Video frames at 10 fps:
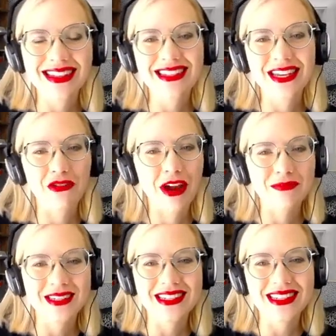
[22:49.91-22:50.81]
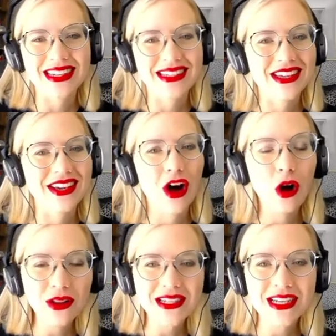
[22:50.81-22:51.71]
Dave Ramsey says the
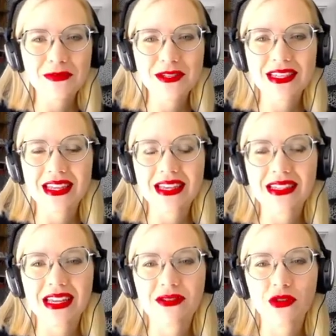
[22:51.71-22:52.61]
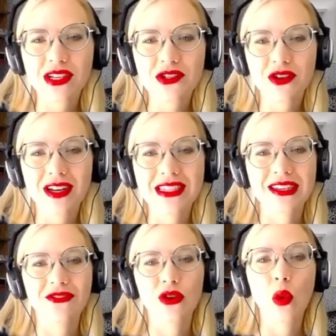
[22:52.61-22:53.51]
only time you see the inside of a restaurant is
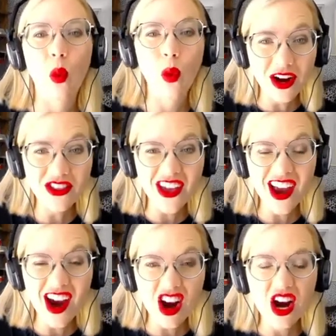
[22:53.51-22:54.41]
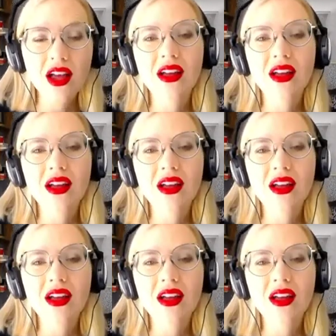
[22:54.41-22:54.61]
if you work there.